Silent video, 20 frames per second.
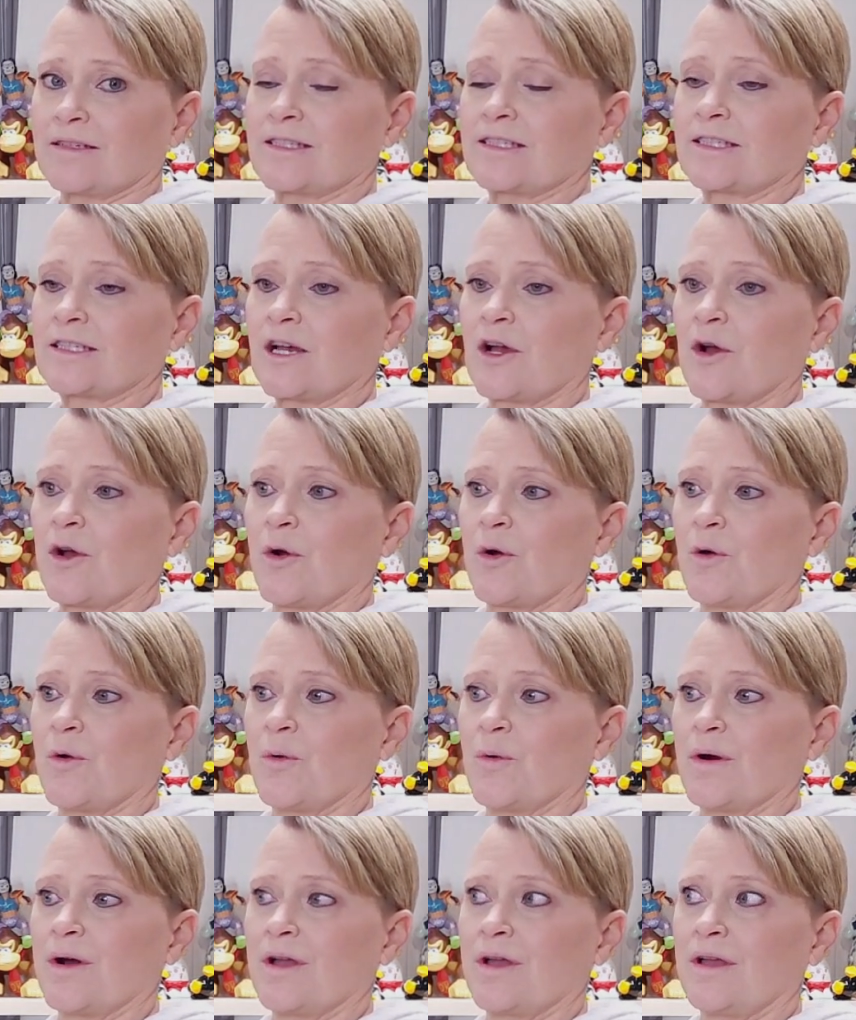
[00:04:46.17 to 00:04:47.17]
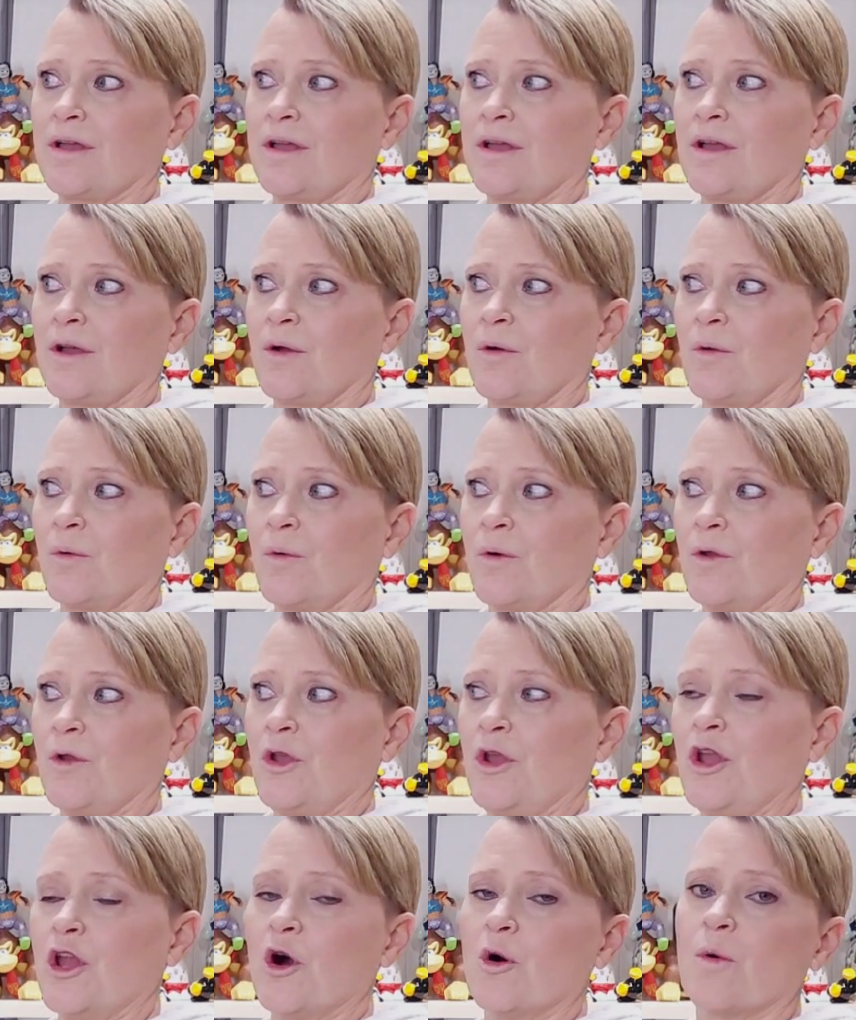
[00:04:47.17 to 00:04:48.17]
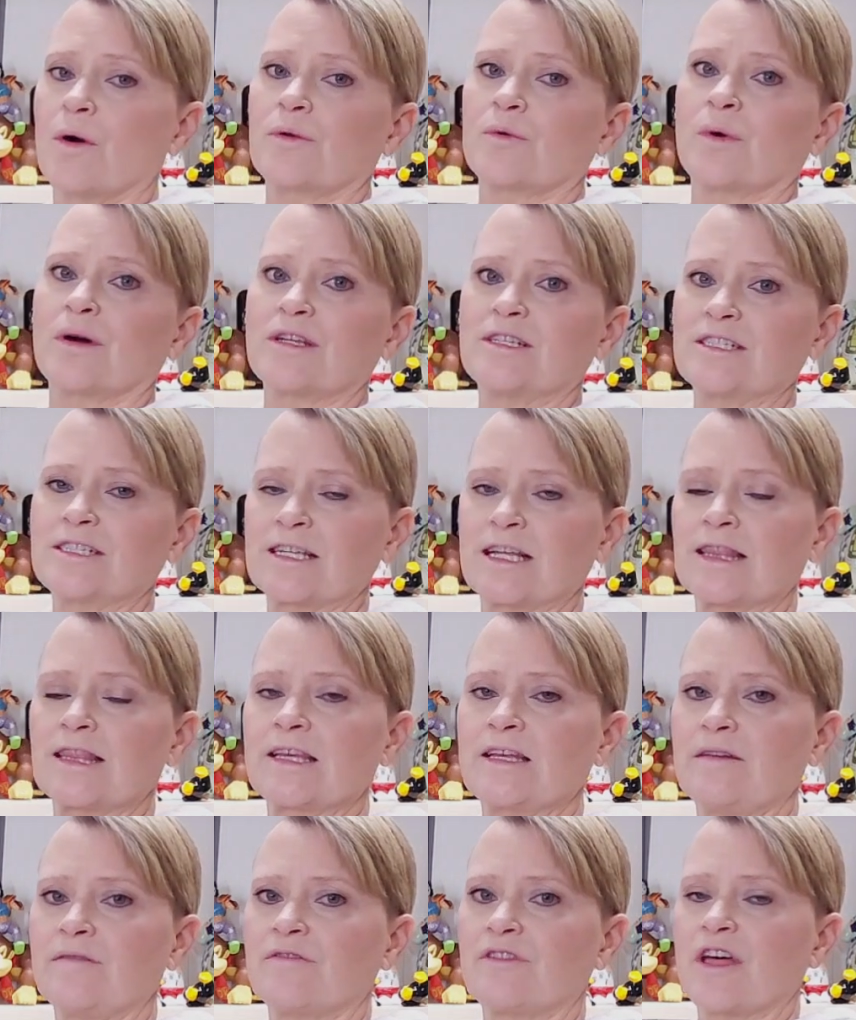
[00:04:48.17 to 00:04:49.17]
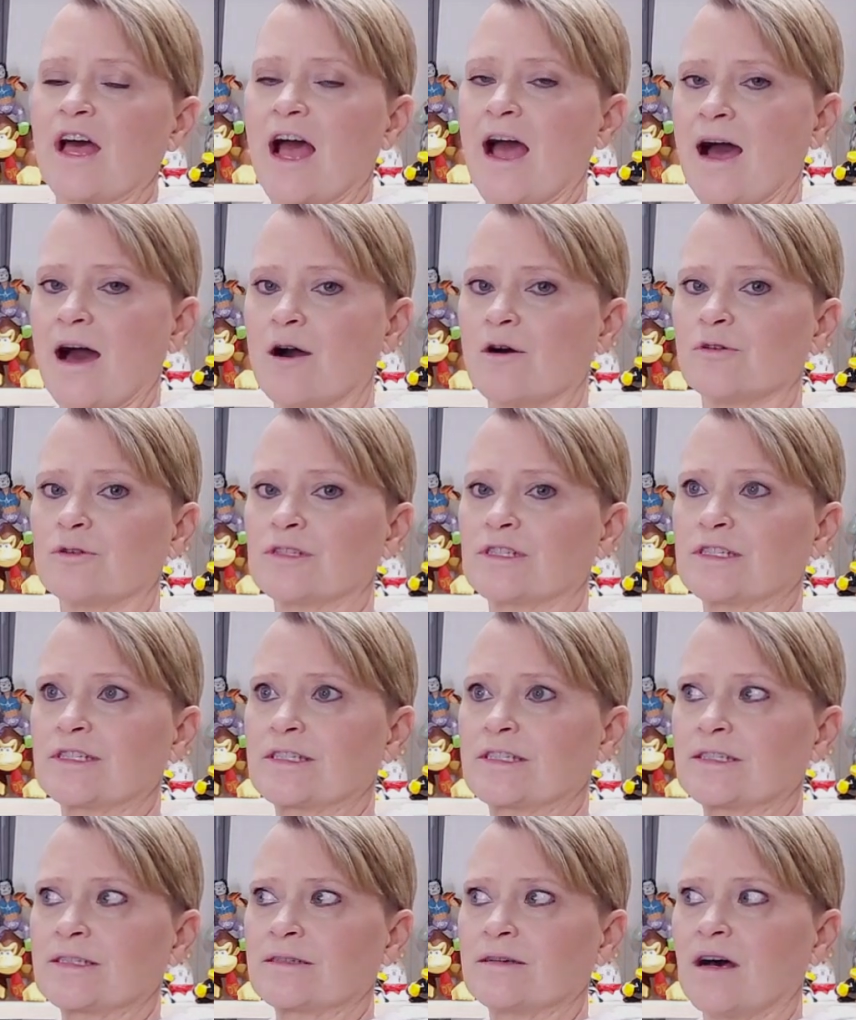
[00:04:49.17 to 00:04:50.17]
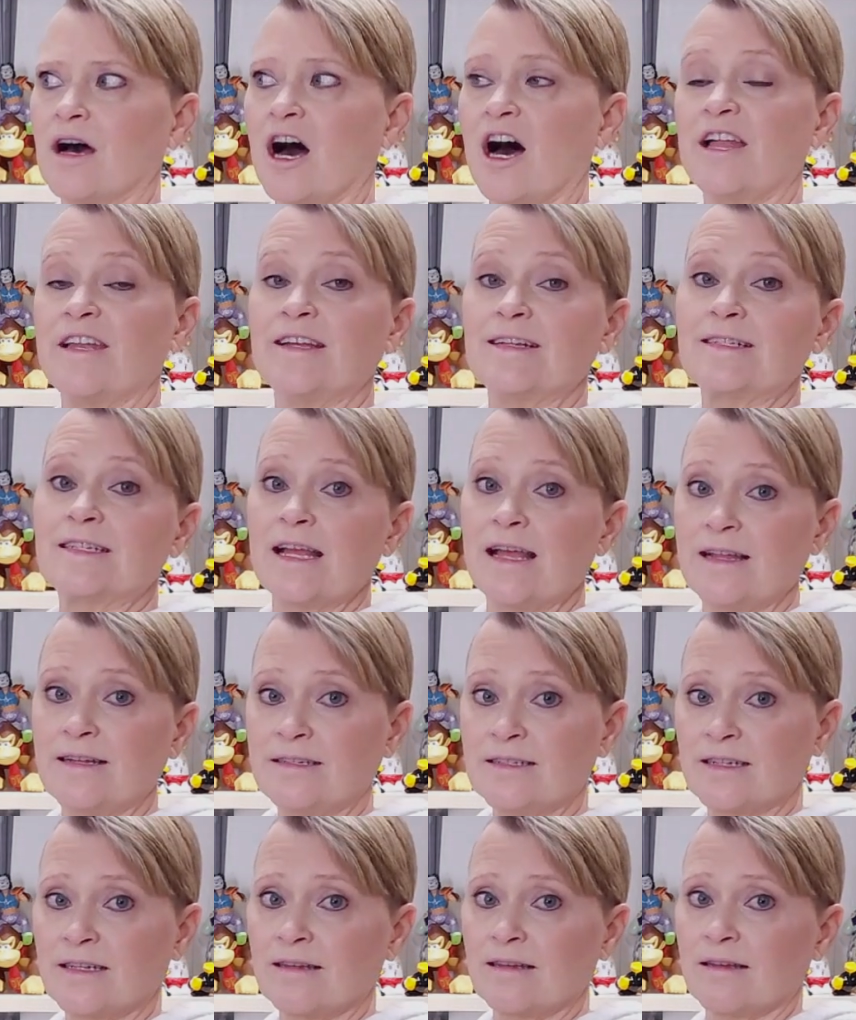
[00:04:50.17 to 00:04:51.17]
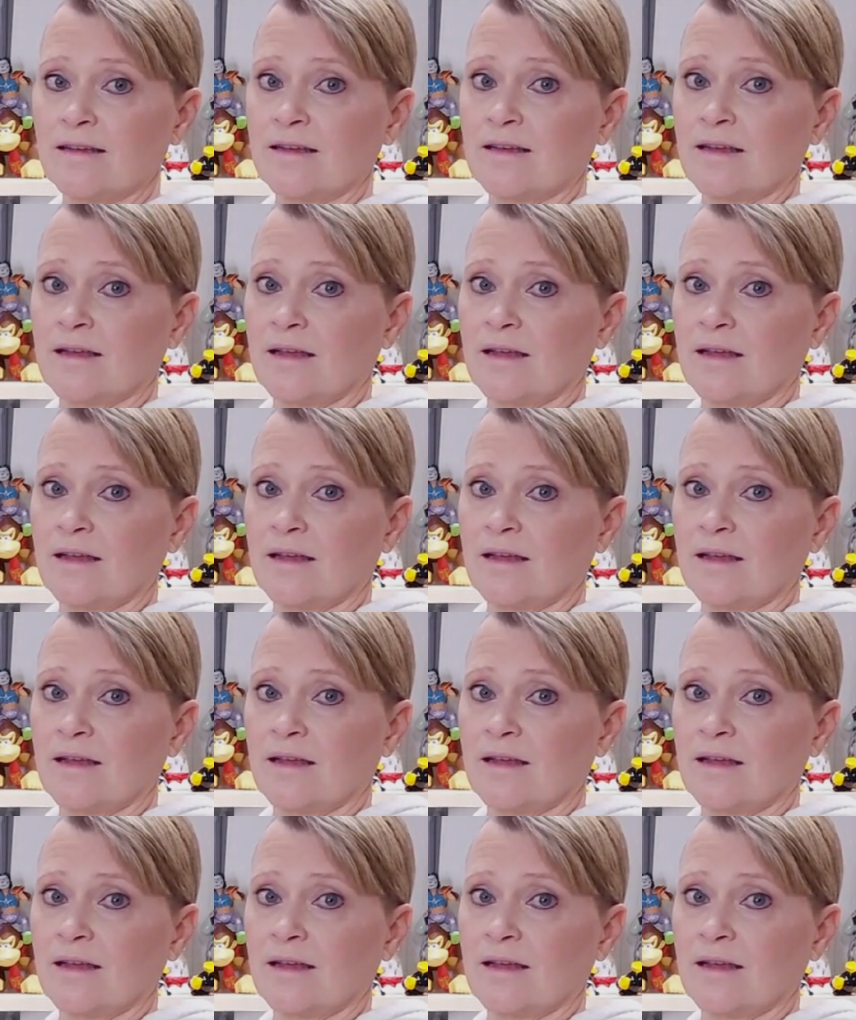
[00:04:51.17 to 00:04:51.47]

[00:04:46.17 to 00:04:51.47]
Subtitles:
So no one wanted to leave the house unattended